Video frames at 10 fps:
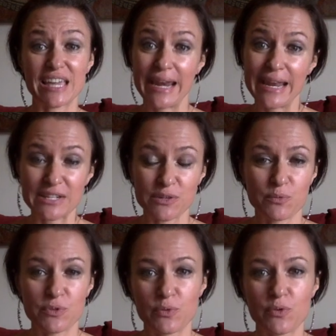connected
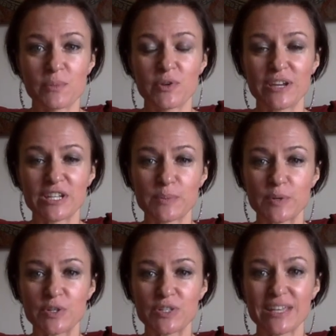with the hormone
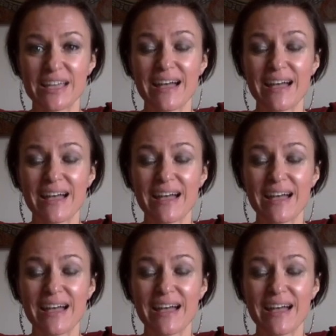experts,